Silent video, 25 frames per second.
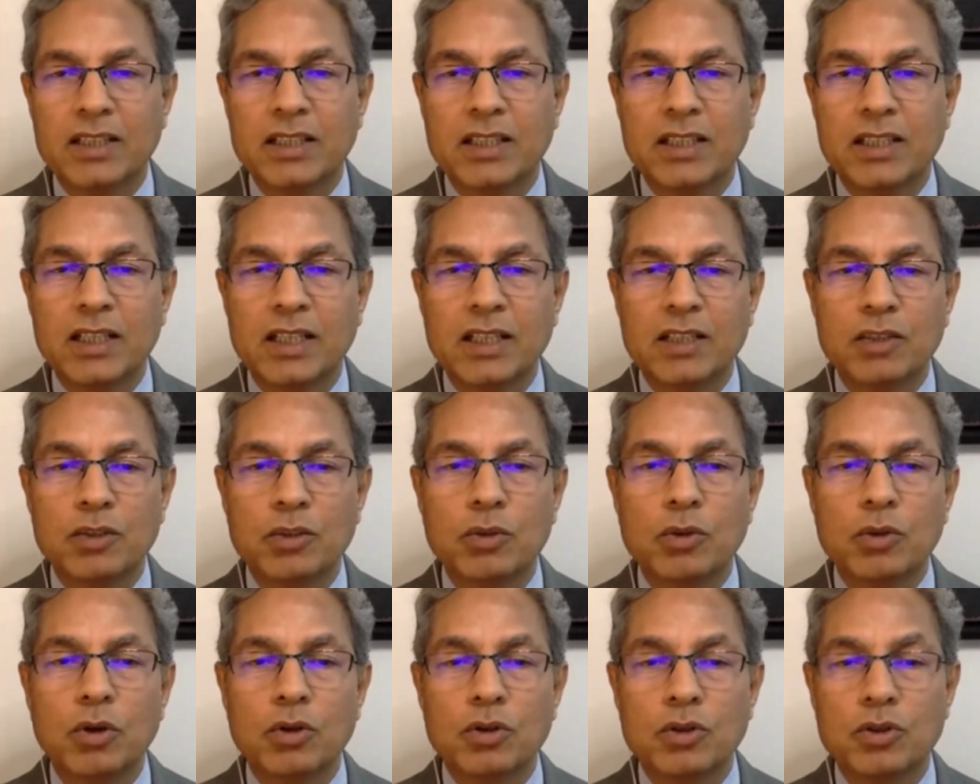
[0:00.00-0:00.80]
And
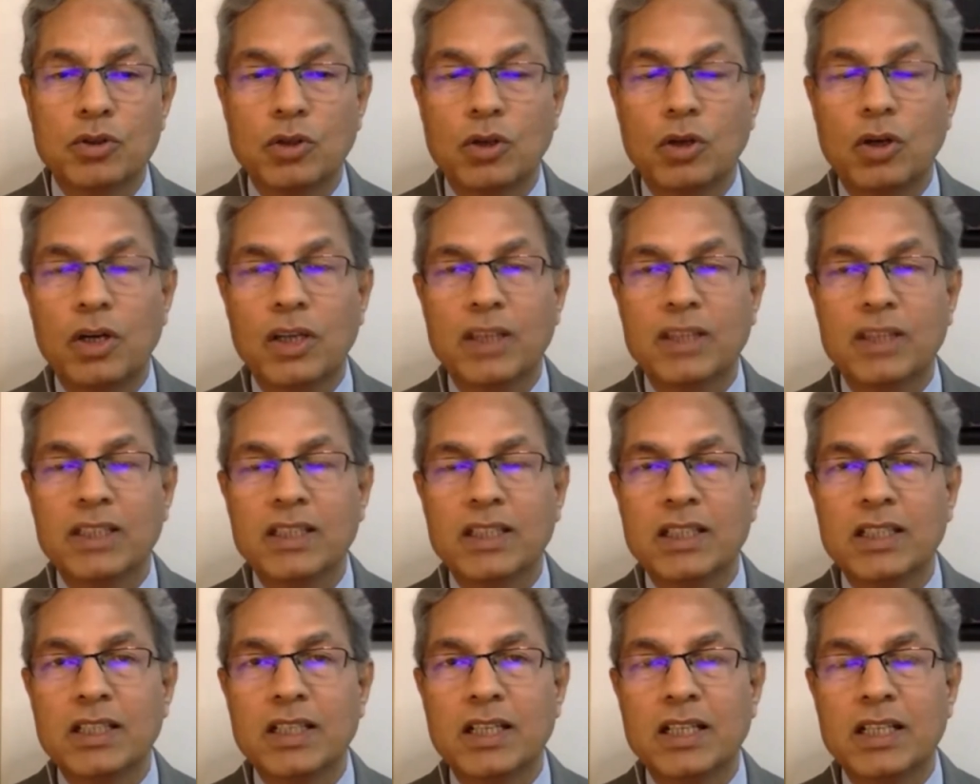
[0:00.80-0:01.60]
you saw, I
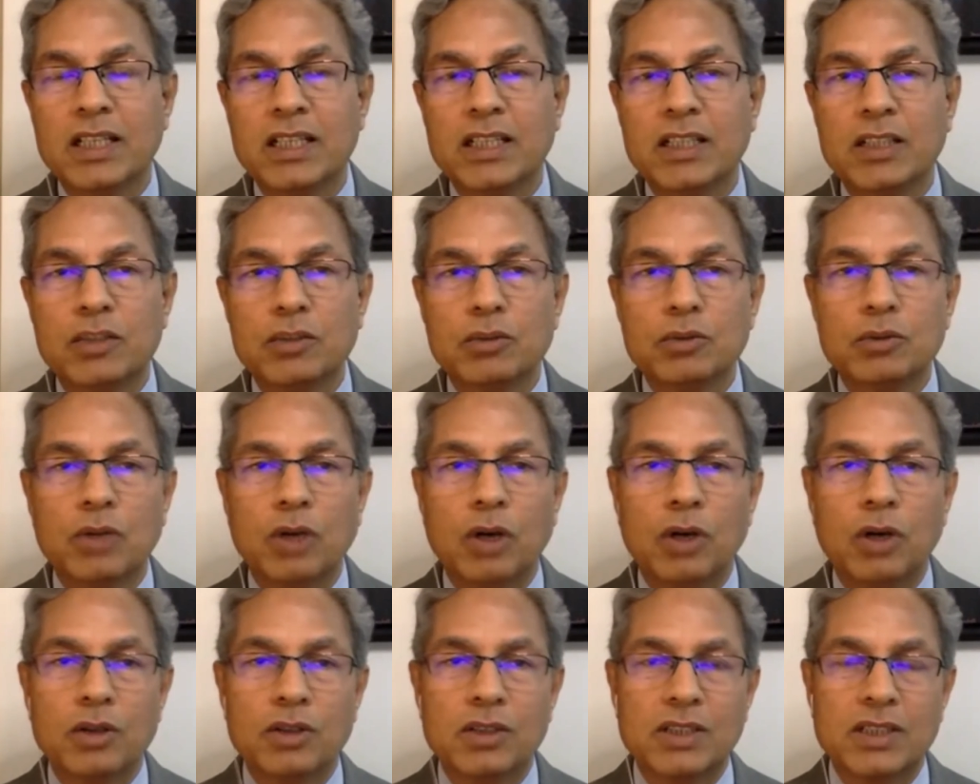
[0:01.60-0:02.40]
think in early
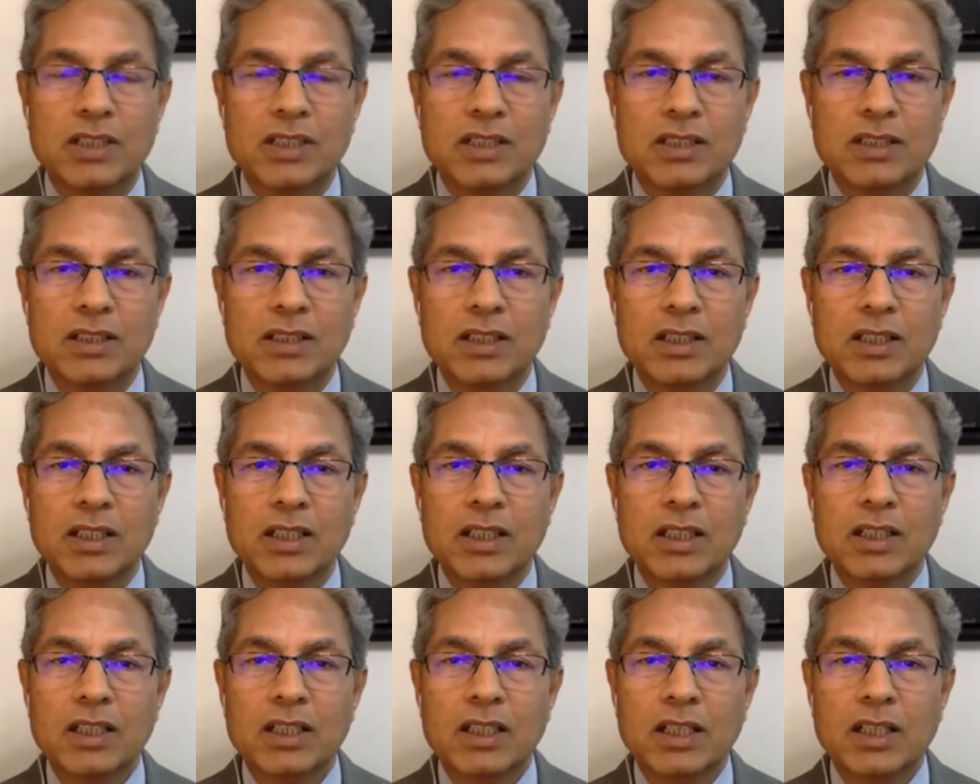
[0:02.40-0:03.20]
2000s,
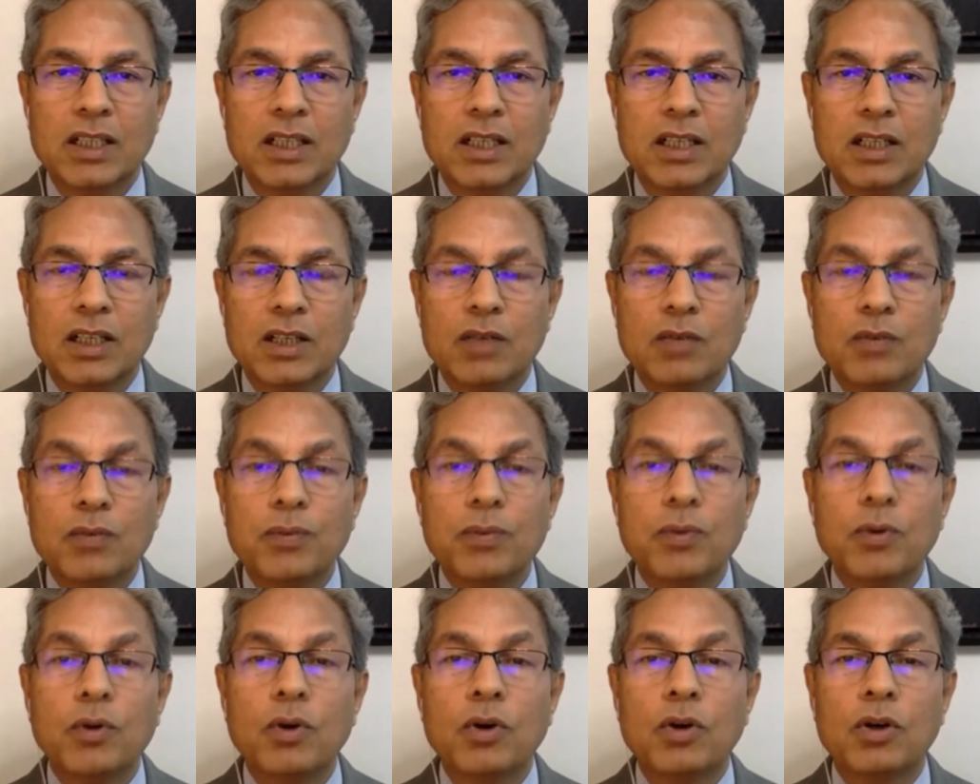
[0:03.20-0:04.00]

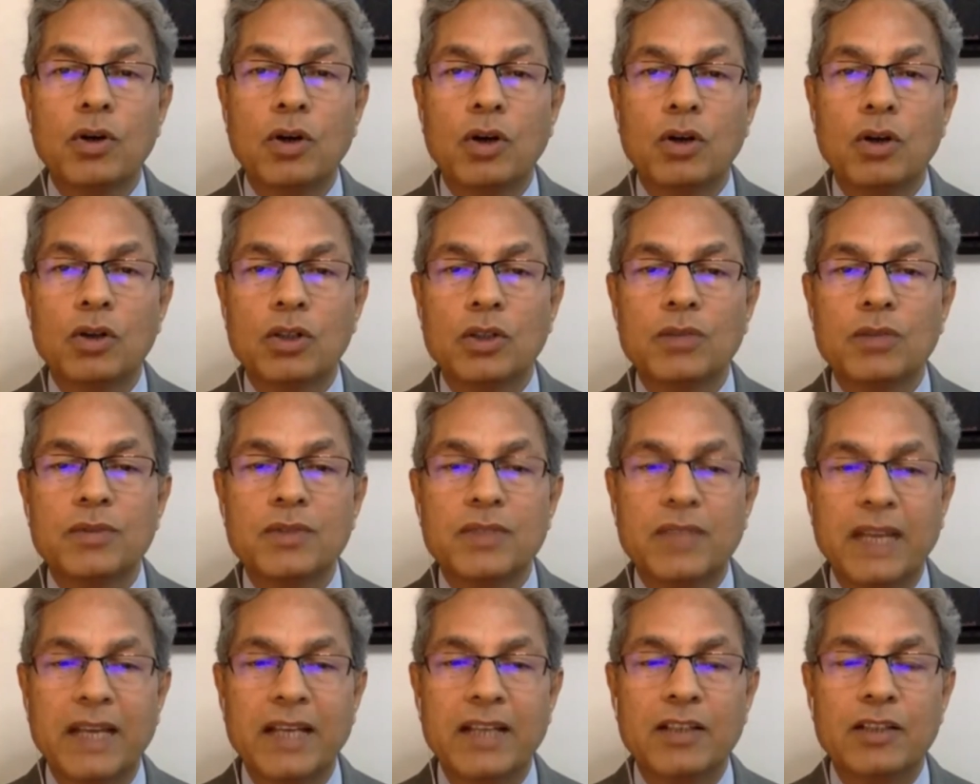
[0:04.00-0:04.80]
4 out
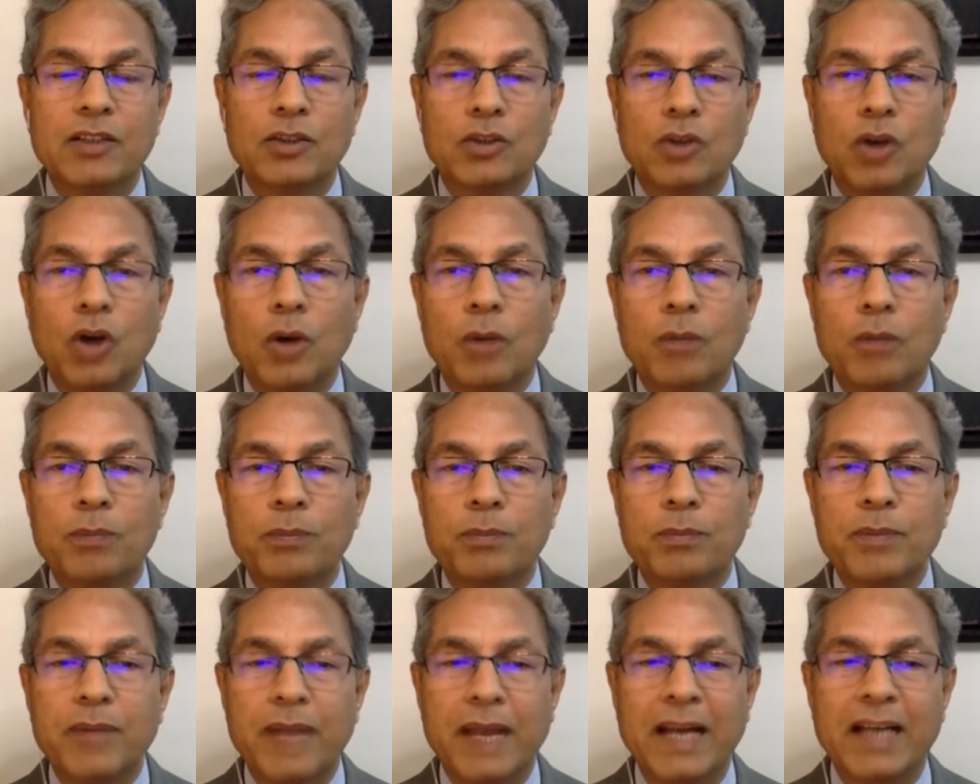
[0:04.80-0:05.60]
of 10
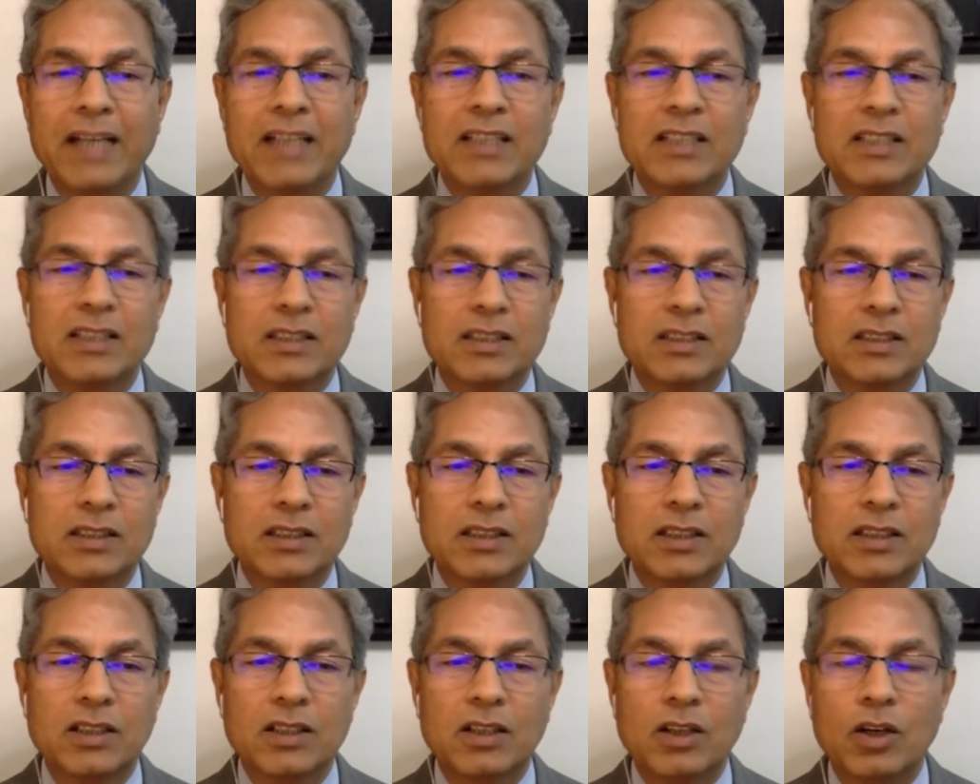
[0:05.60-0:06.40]
top
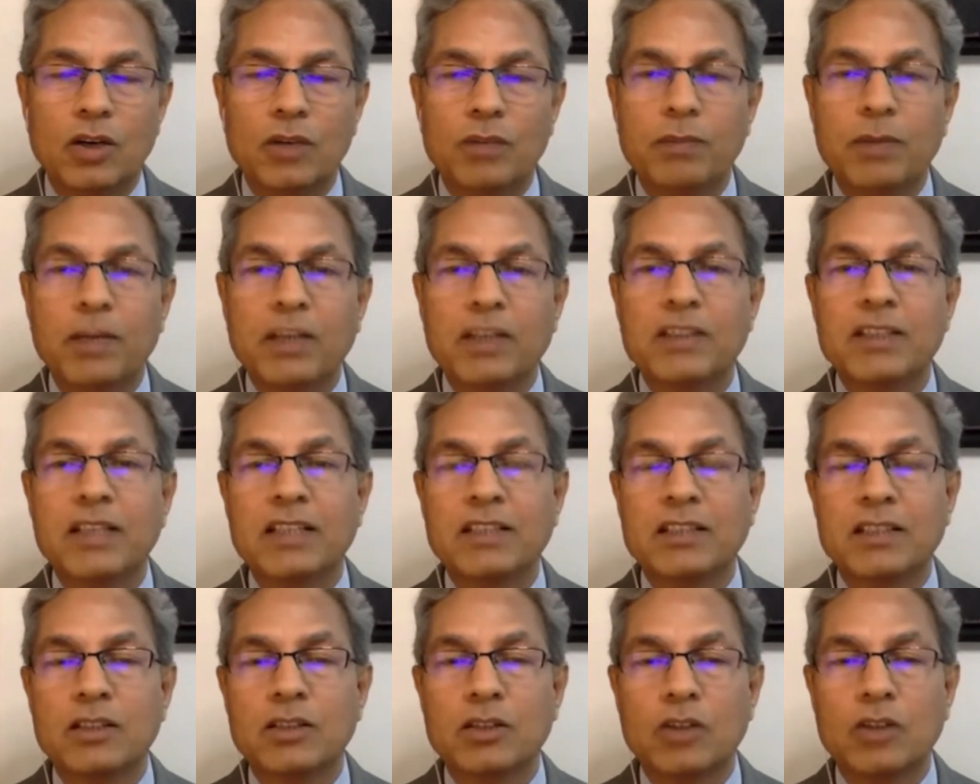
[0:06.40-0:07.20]
brands of
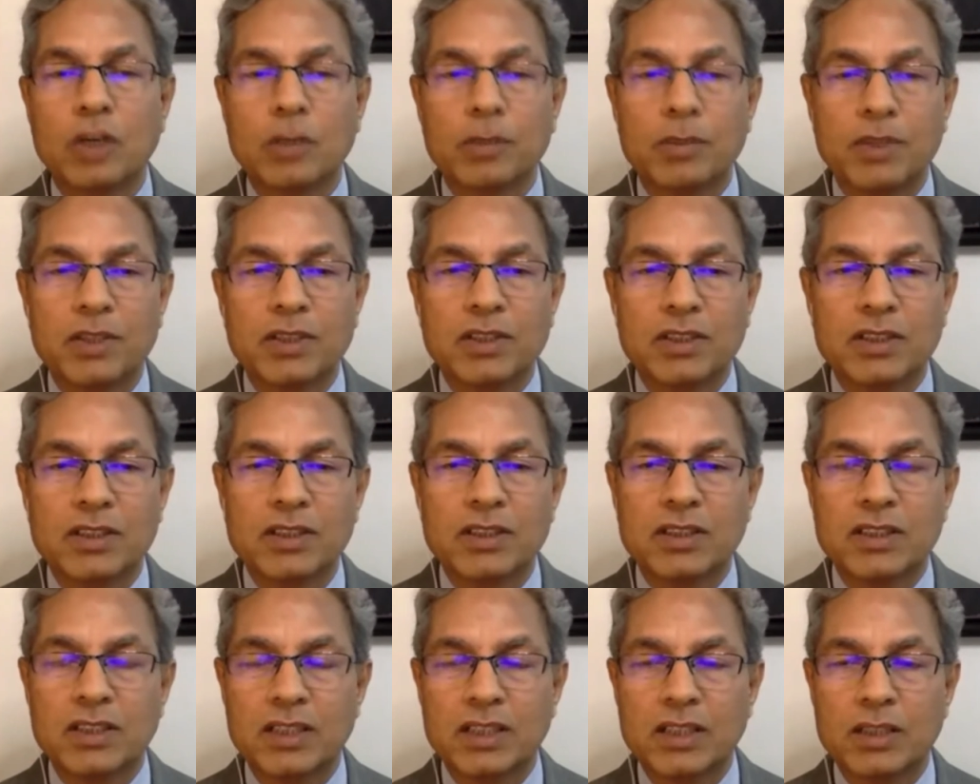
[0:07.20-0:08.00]
multinational
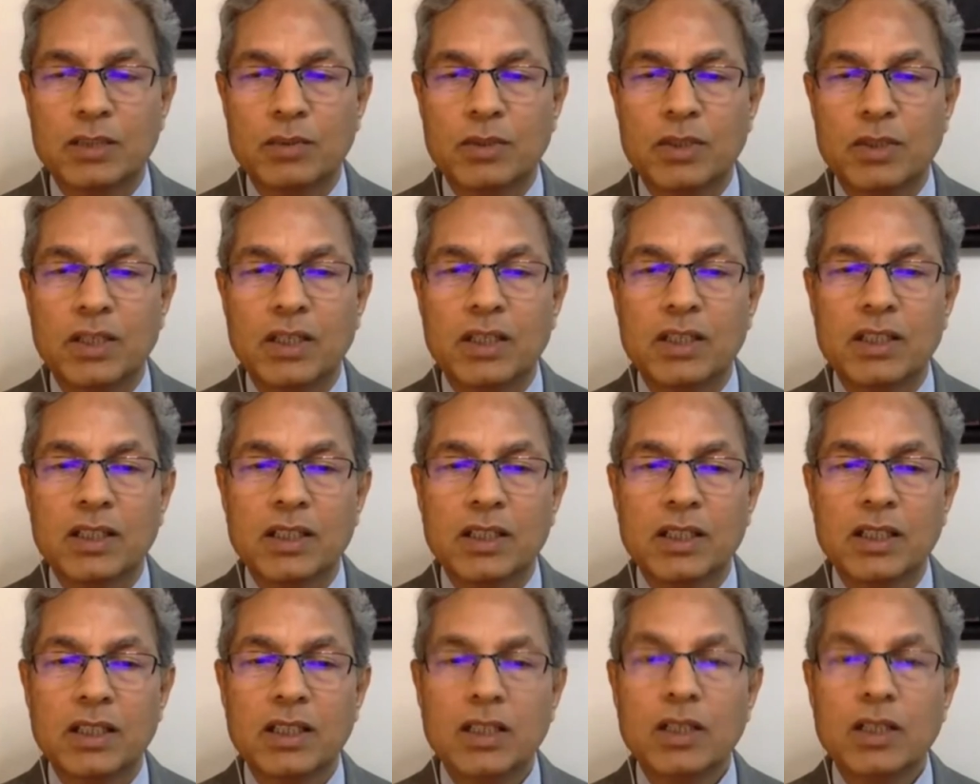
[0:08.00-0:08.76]
corporations in the world,